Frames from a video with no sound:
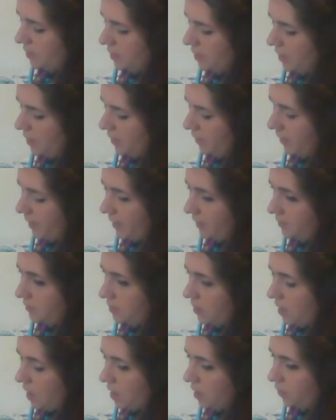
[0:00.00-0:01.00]

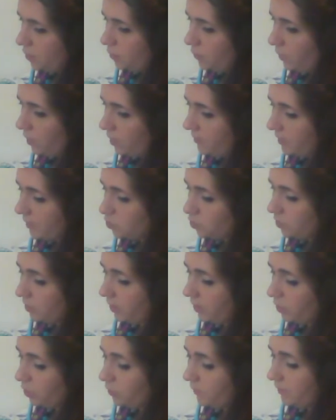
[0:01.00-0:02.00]
Again, you want to make sure
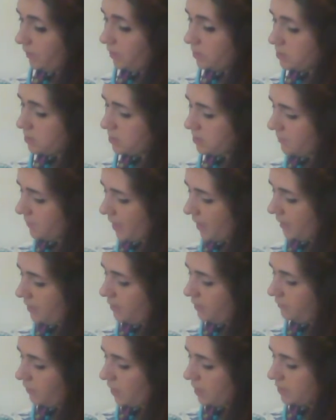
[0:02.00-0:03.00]
that you hear some kind
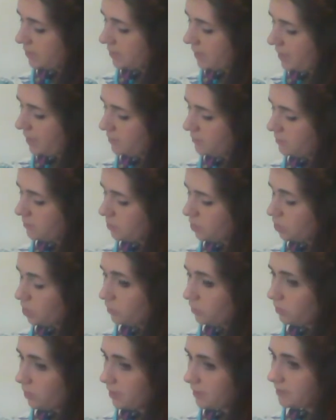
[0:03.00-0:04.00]
of lung sounds,
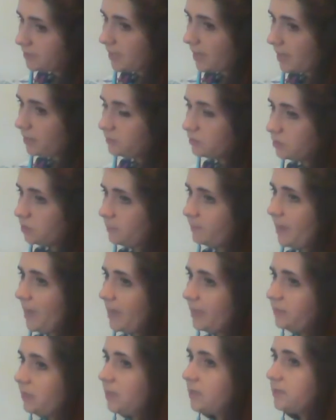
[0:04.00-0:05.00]
no lung sounds, or
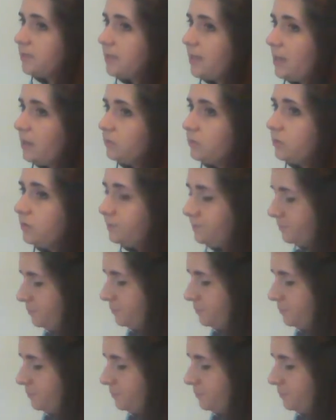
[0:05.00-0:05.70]
bad lung sounds.